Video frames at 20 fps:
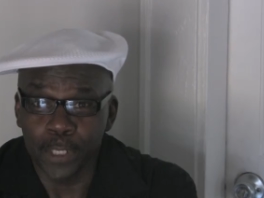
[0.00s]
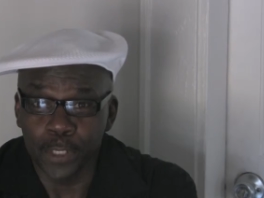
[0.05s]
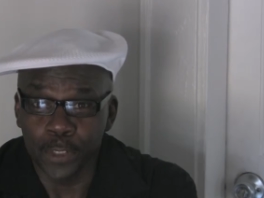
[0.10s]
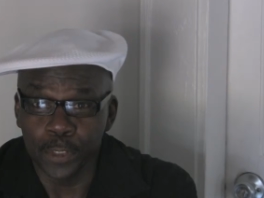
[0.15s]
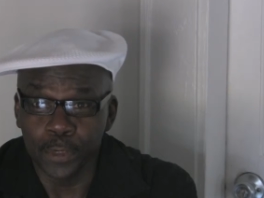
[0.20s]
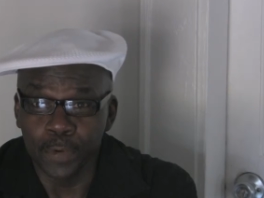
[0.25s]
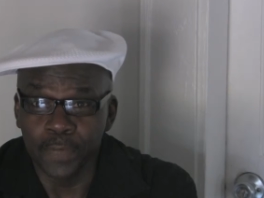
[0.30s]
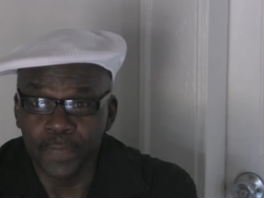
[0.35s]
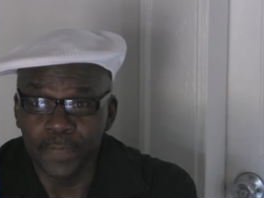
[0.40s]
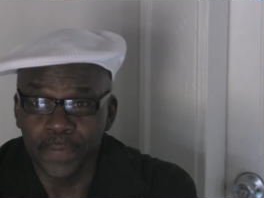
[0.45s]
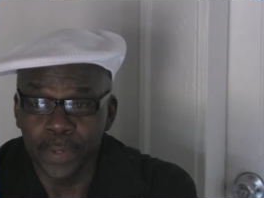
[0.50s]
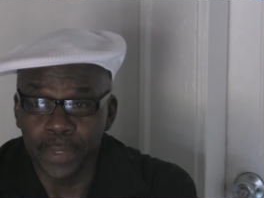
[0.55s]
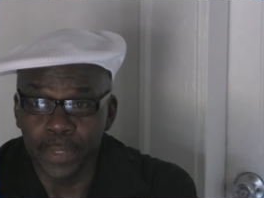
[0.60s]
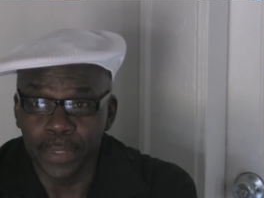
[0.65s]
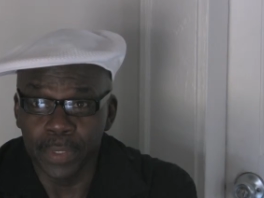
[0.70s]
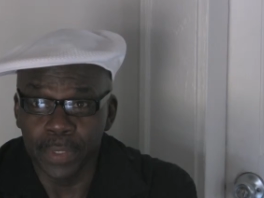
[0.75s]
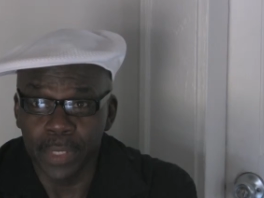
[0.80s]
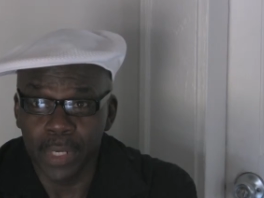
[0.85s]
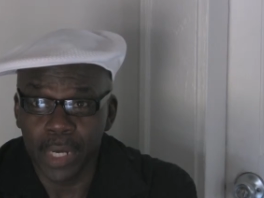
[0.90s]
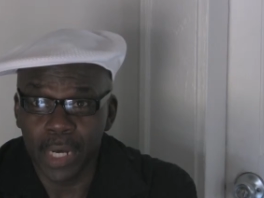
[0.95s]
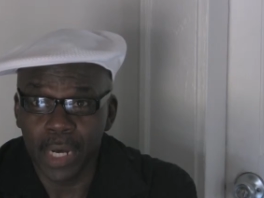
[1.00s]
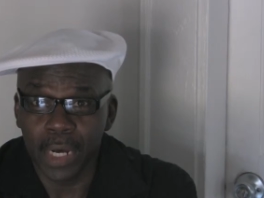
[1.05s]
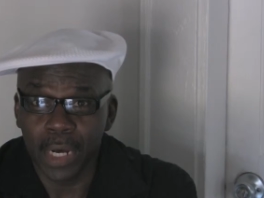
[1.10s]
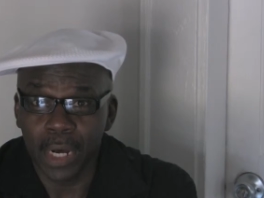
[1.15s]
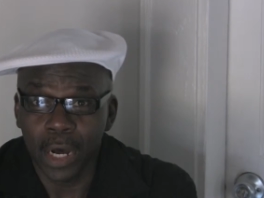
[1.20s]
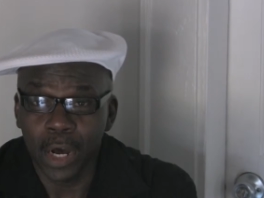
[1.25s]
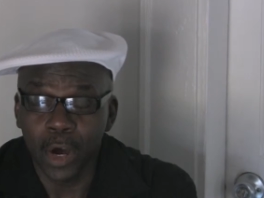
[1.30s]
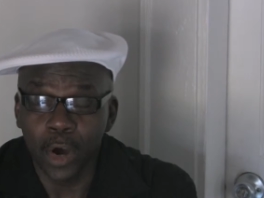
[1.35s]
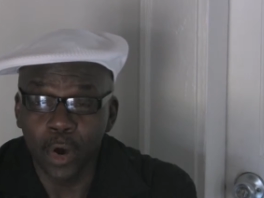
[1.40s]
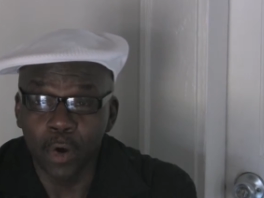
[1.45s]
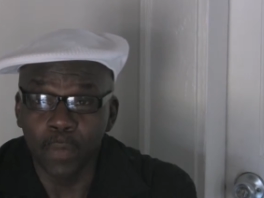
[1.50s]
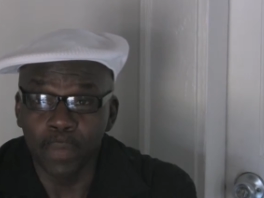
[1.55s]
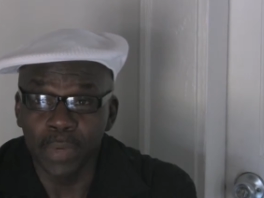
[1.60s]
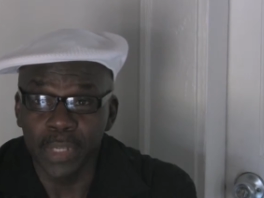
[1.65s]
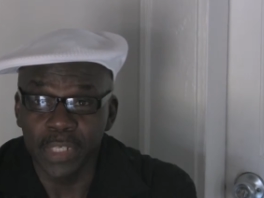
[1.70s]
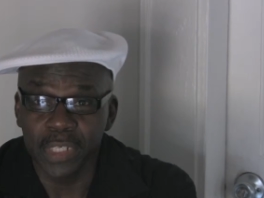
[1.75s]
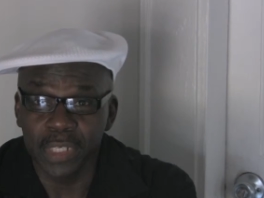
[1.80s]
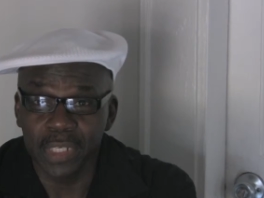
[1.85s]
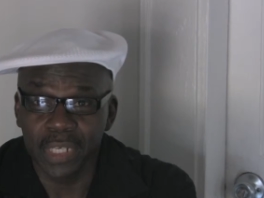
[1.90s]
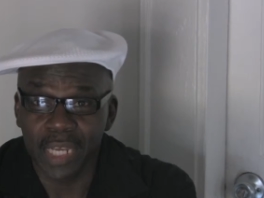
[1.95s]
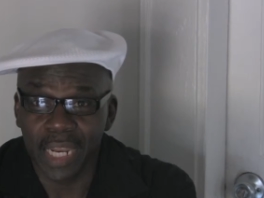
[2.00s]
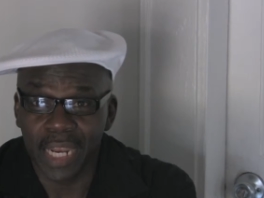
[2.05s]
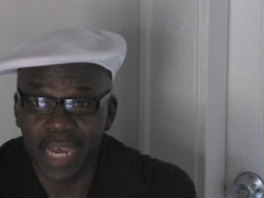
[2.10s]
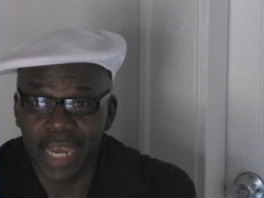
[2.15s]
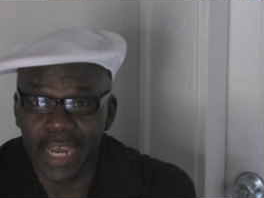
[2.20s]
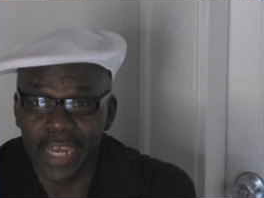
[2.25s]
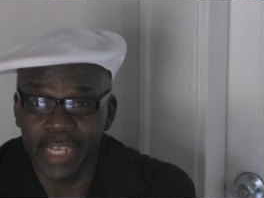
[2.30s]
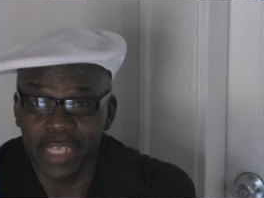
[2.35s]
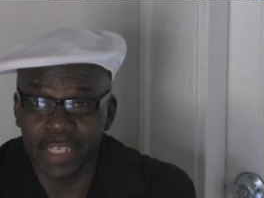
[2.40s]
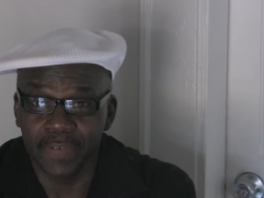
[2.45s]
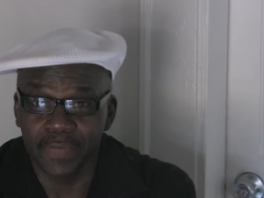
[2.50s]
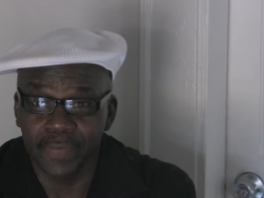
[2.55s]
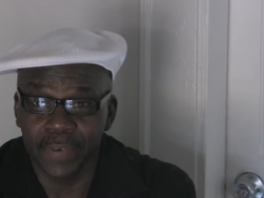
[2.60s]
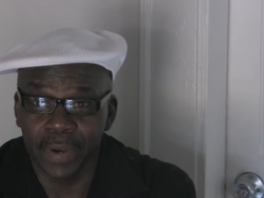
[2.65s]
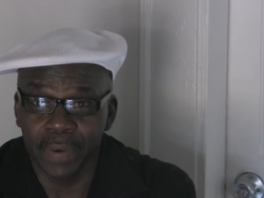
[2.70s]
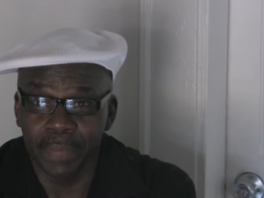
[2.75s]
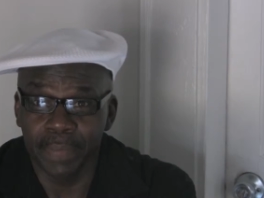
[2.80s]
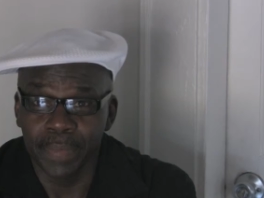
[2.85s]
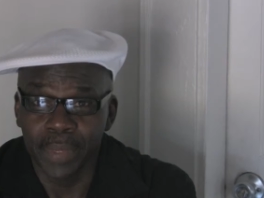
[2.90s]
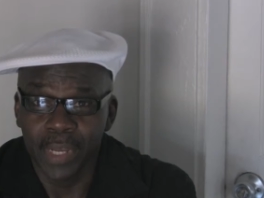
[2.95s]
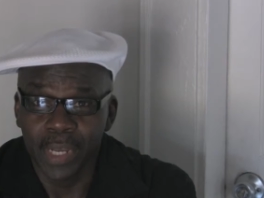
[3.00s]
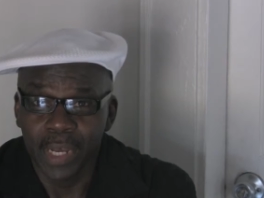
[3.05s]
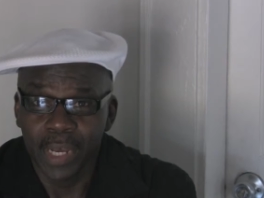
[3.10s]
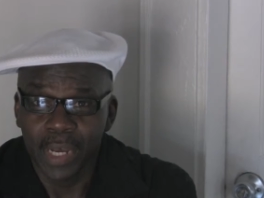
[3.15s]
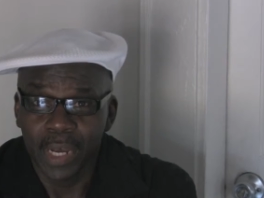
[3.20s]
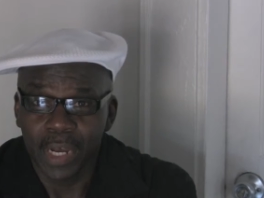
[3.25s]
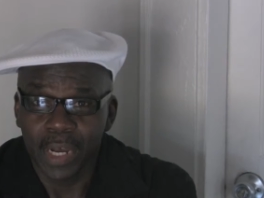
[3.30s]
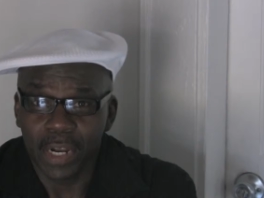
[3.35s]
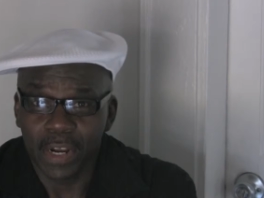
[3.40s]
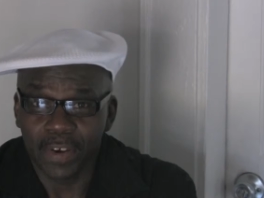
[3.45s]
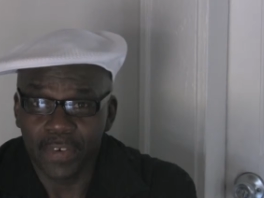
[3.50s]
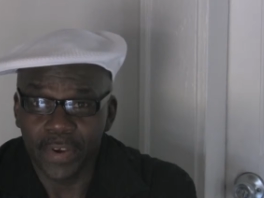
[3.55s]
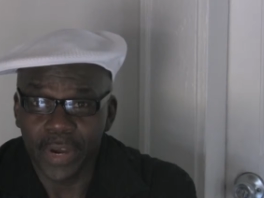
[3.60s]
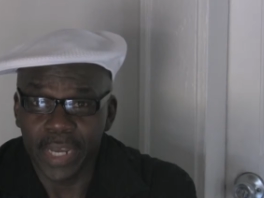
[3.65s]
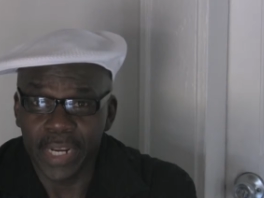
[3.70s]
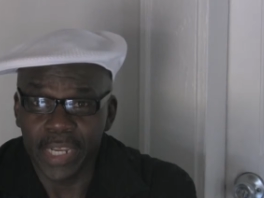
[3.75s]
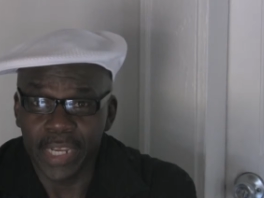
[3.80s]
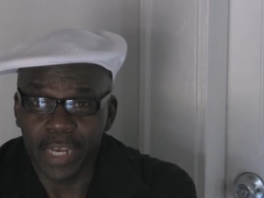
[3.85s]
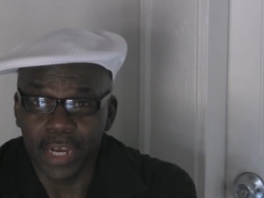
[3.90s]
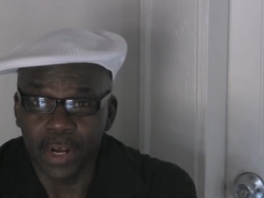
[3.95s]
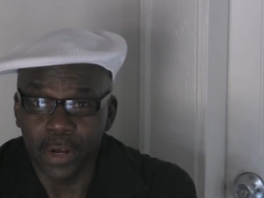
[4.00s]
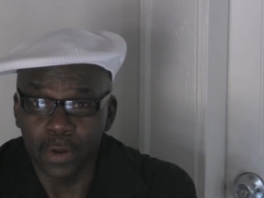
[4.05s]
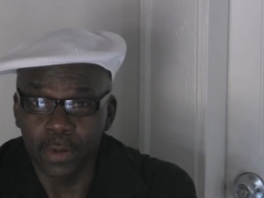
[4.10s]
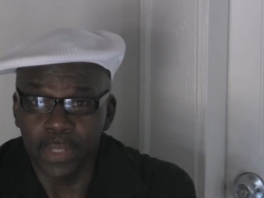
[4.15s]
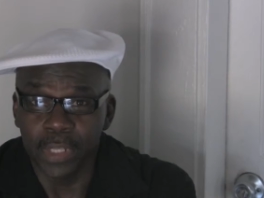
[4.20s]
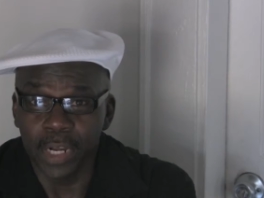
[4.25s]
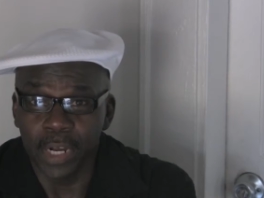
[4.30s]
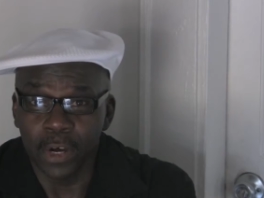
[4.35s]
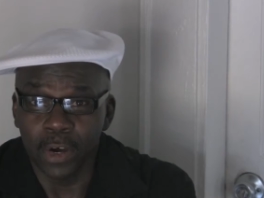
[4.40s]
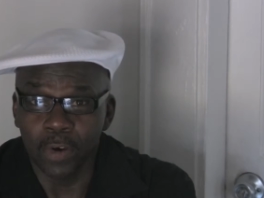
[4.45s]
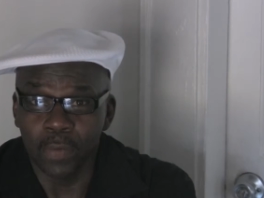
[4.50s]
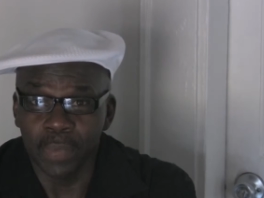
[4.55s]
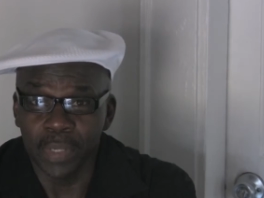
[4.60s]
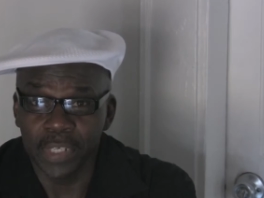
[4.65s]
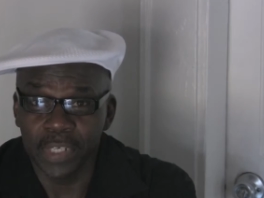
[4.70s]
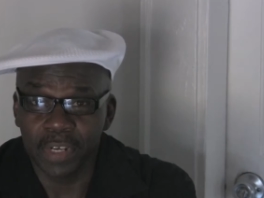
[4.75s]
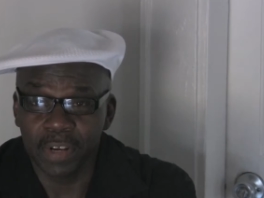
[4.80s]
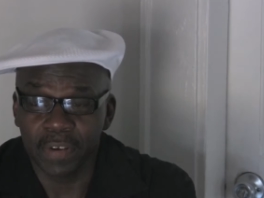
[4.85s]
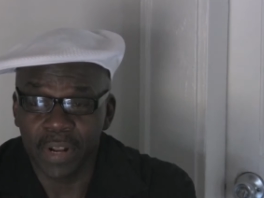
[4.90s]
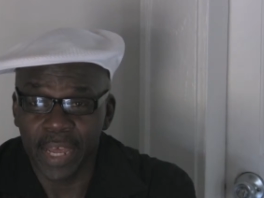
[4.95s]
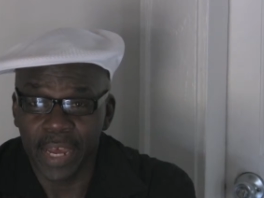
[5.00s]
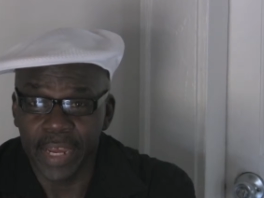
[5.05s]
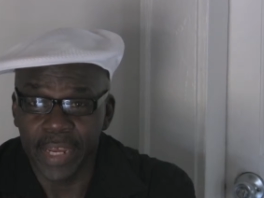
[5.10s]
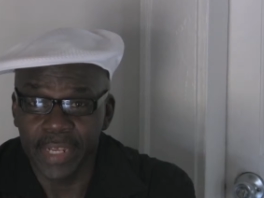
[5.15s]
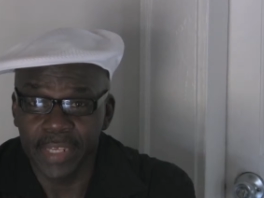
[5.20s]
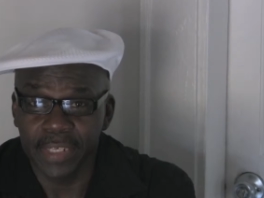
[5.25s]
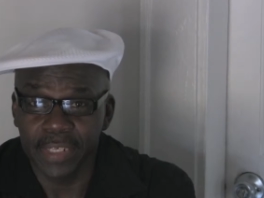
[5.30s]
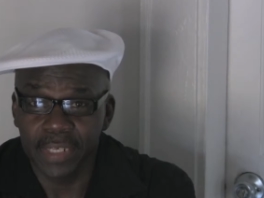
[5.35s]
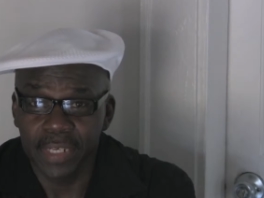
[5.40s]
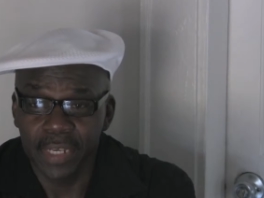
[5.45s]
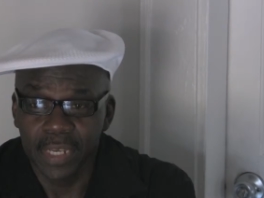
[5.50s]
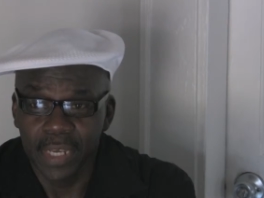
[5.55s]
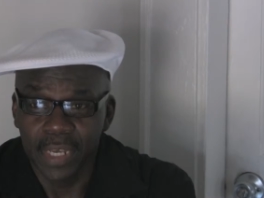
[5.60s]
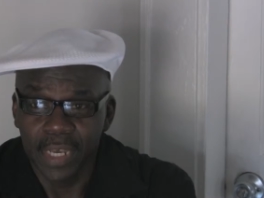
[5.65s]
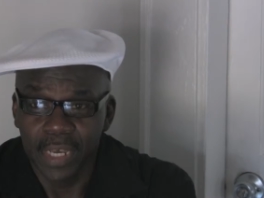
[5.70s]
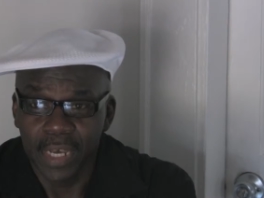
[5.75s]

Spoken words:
youthful homeless clients from chronic older homeless clients.